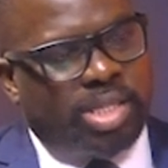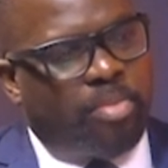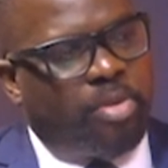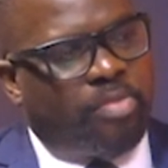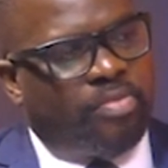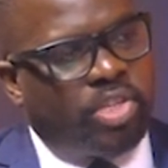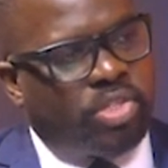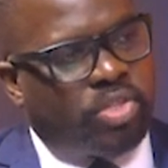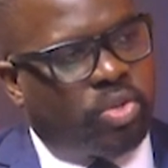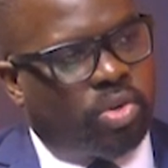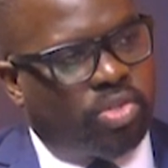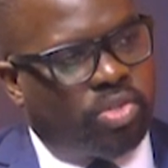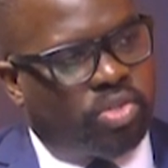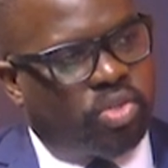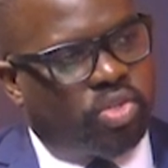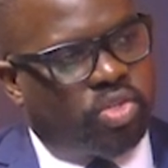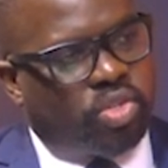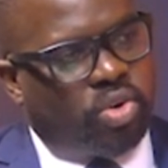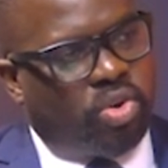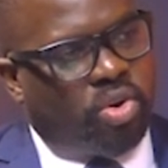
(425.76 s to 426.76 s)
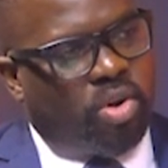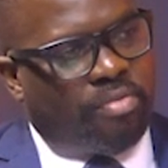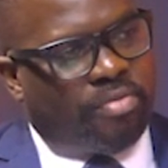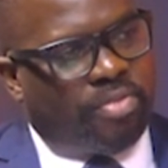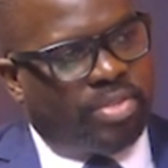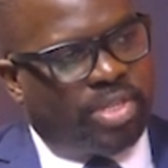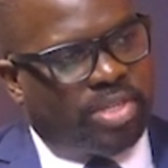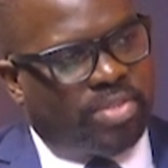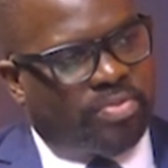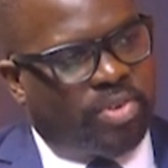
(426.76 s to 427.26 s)
some of these constitutional
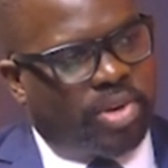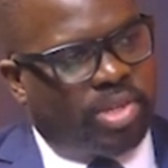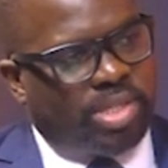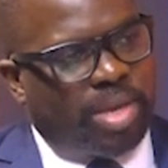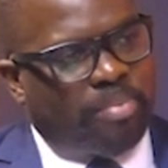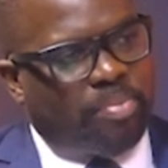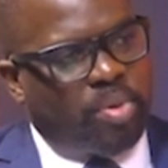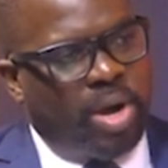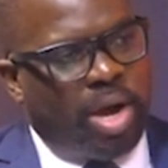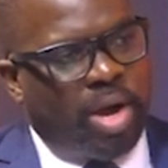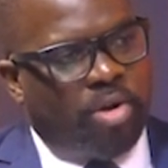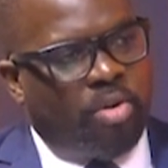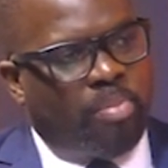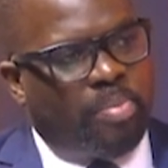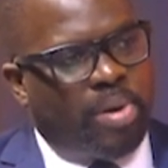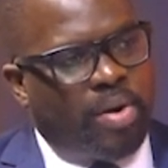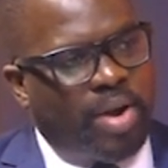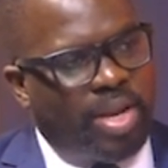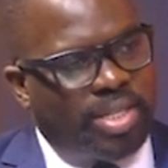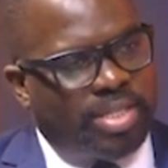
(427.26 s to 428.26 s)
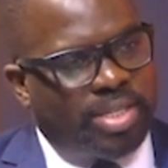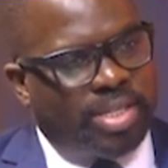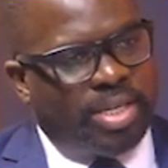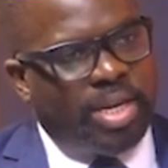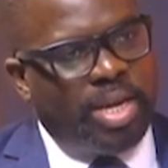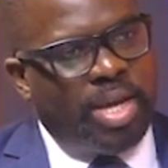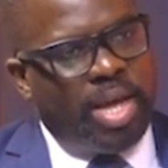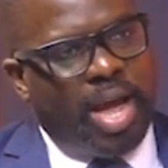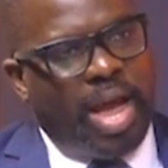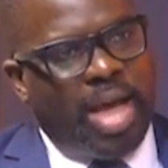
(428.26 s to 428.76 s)
offices, for example, are
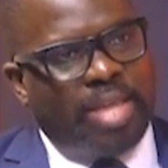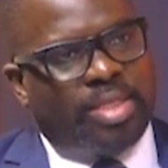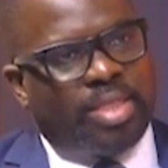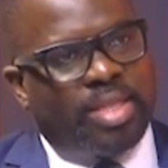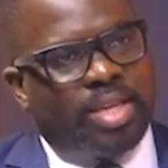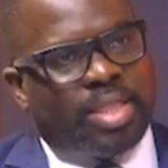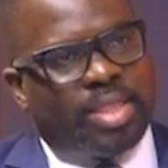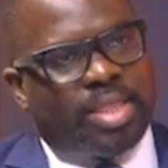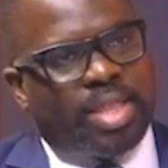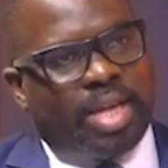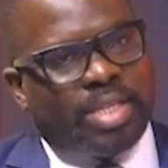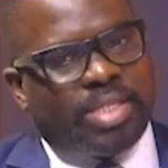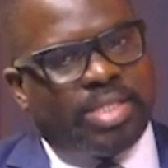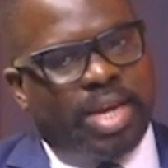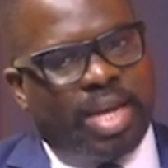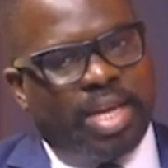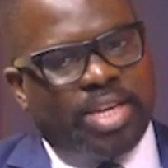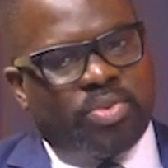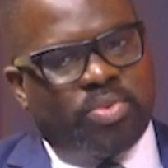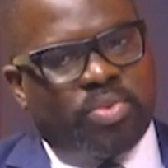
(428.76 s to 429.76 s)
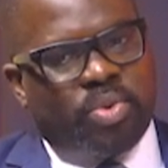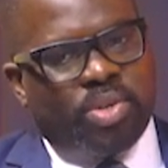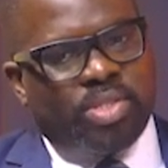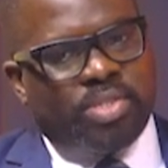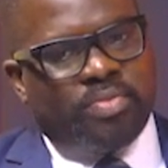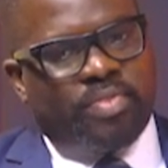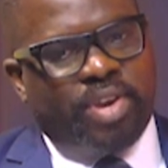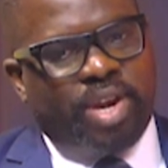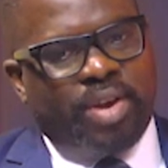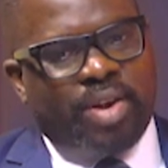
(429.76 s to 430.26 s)
operating. I think that it
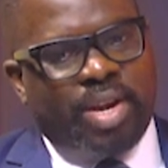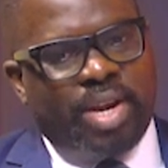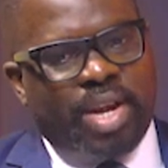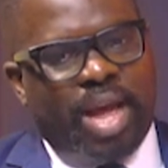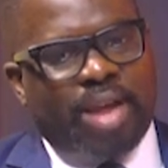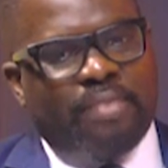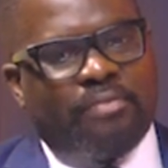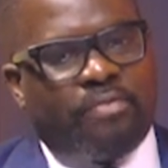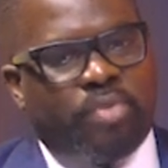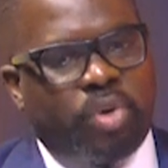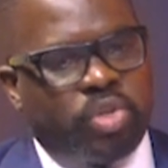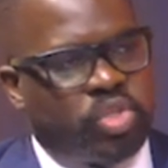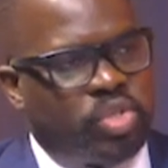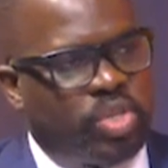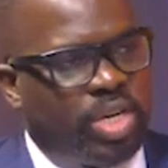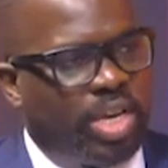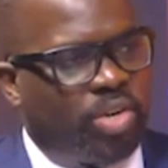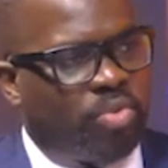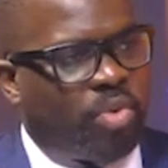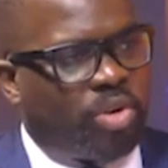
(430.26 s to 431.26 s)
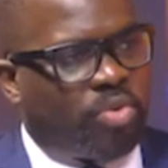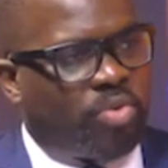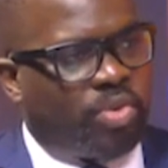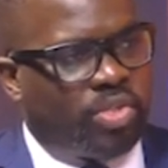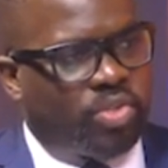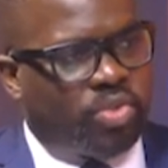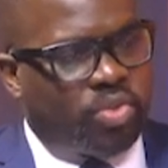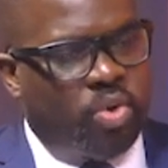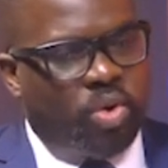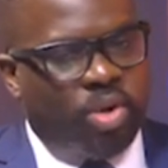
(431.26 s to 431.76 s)
was very unfortunate what
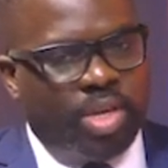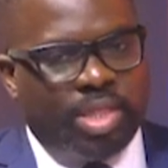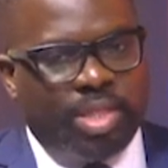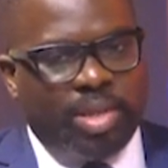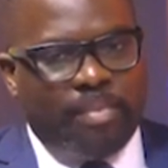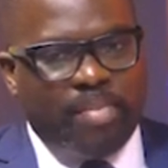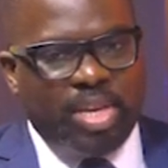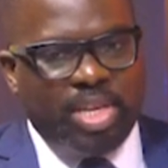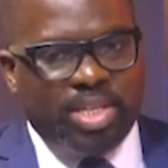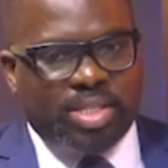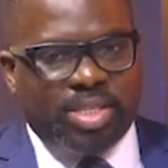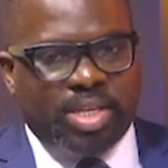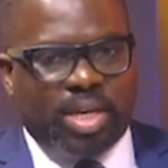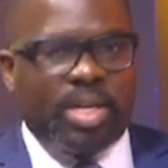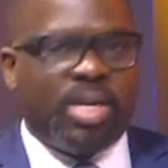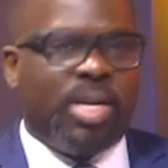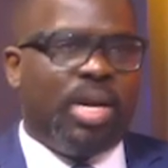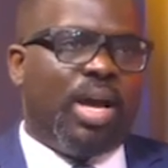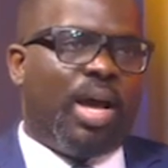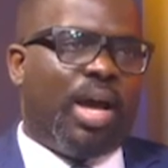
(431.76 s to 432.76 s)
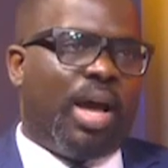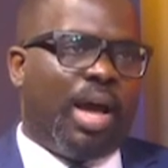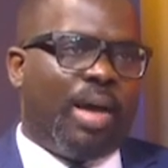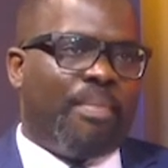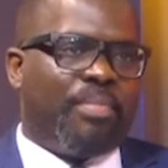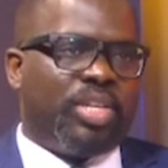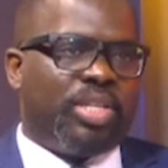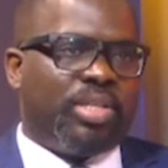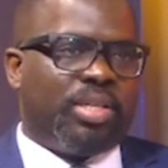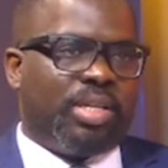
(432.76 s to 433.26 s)
we saw in the media,
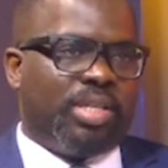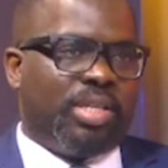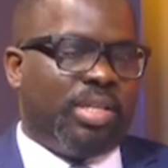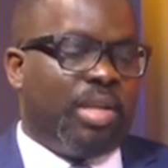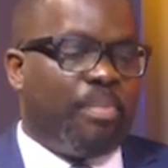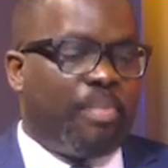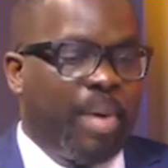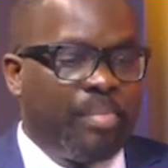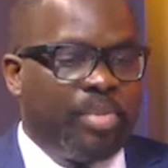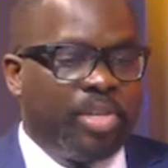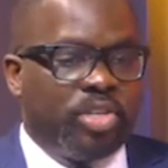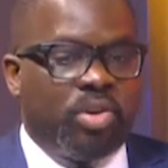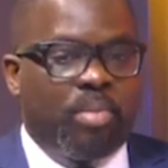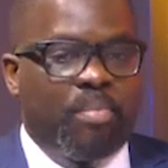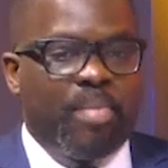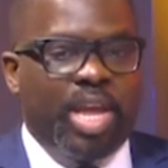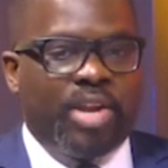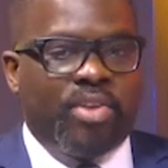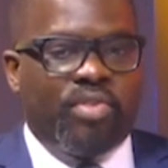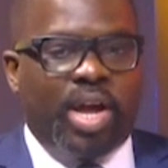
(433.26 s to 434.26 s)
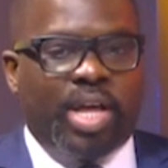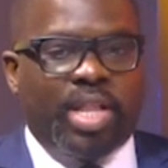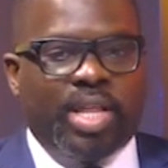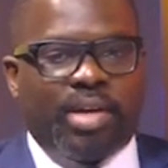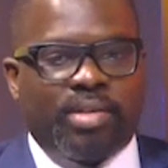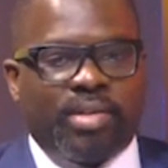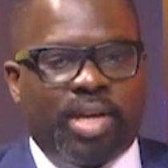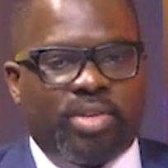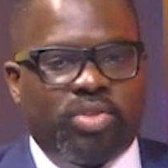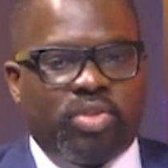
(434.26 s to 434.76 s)
in the public domain
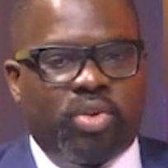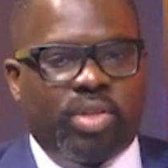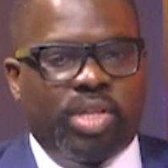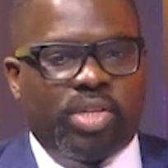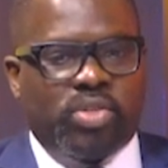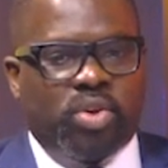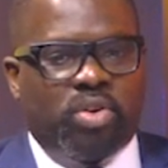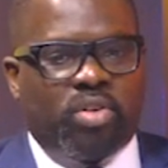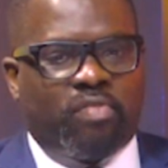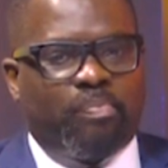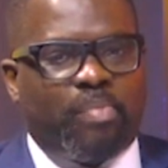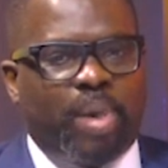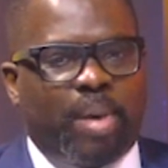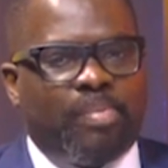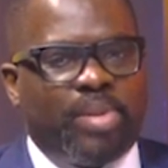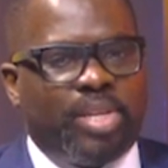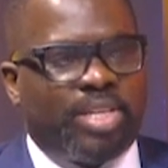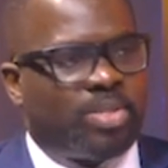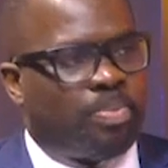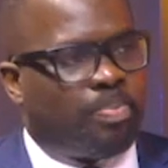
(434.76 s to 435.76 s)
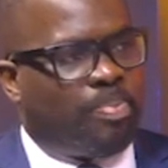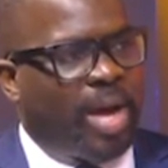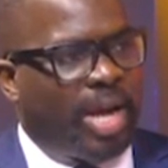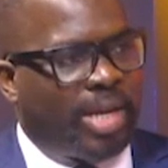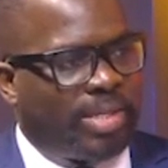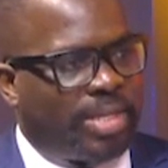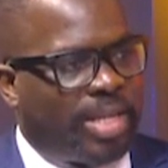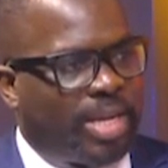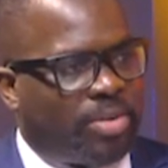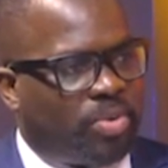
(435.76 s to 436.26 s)
rather, you know, the sort of public
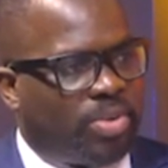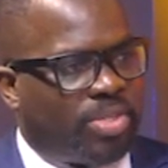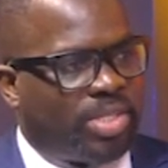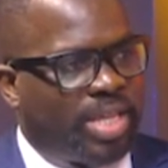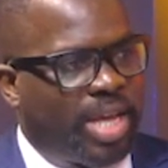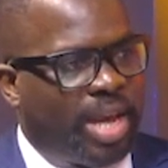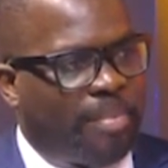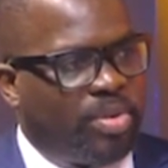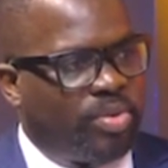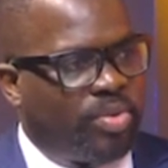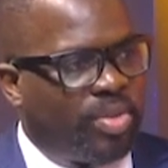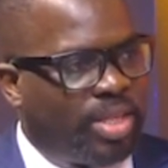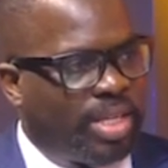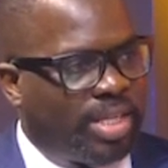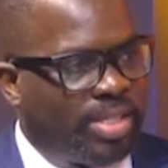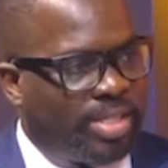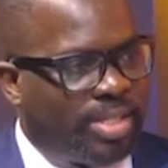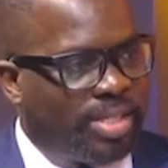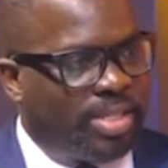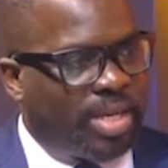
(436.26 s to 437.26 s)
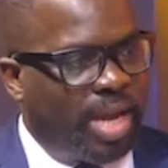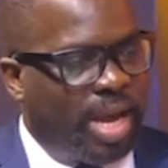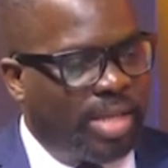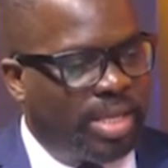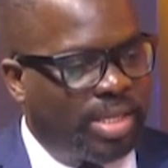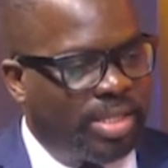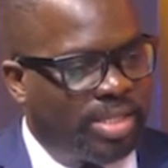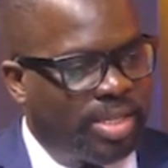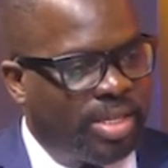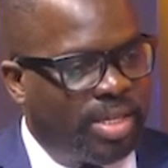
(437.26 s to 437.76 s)
spat that was there between the
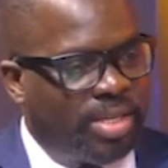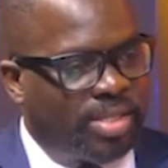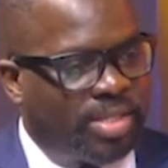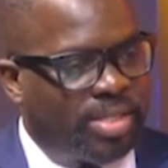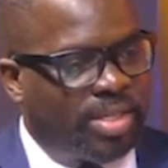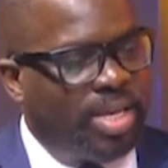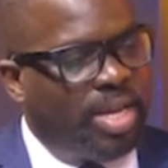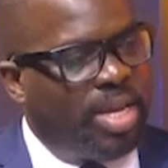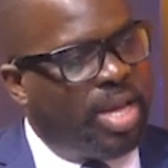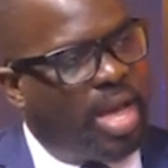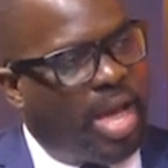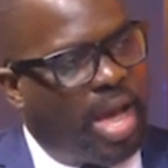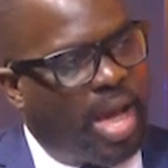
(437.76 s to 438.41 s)
DEC